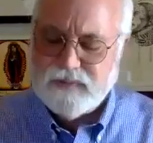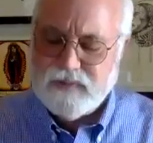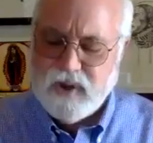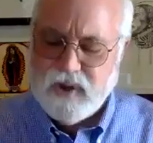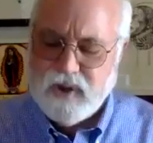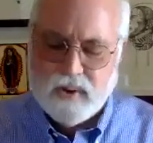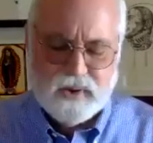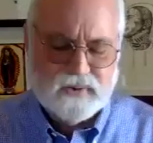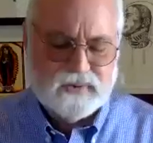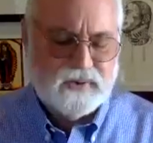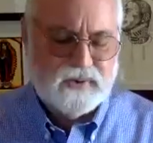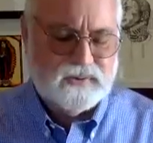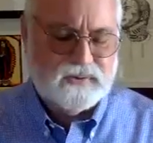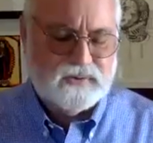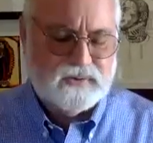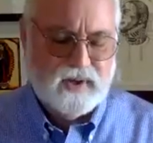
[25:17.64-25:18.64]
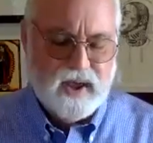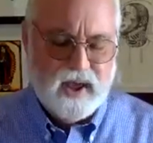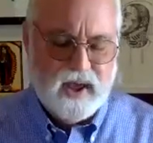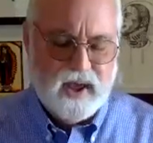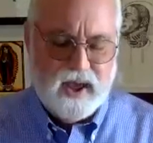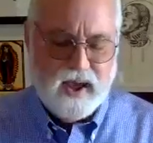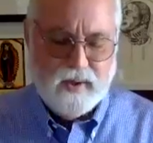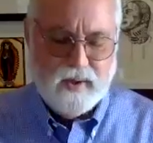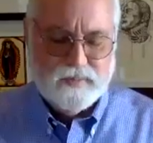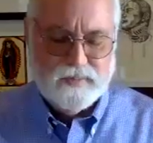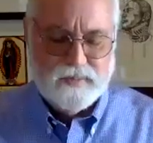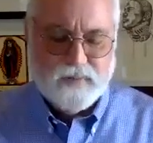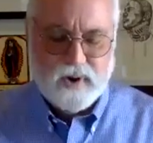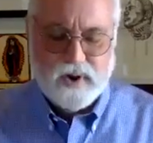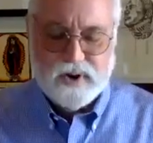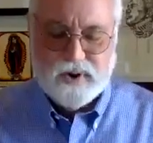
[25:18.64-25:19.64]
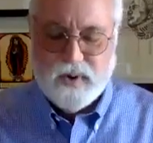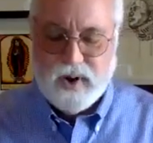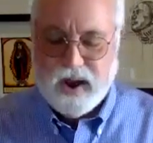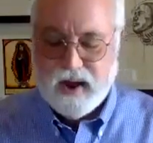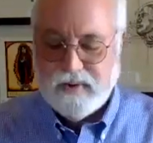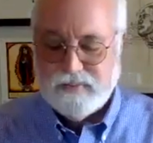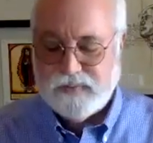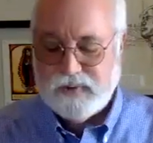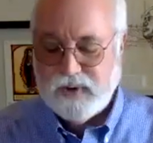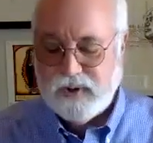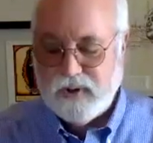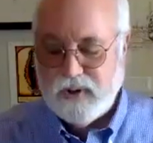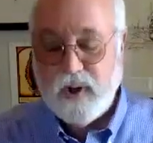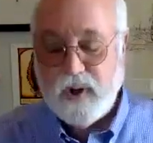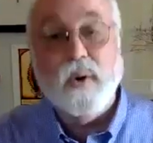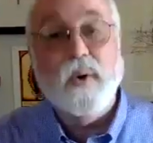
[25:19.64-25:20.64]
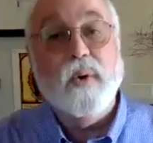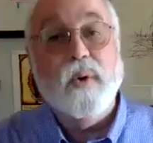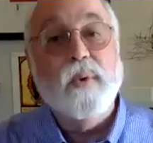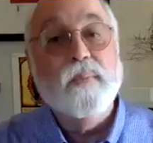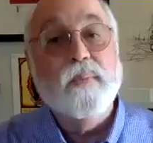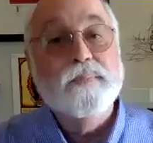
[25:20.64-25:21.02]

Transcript: notices how far you have to go.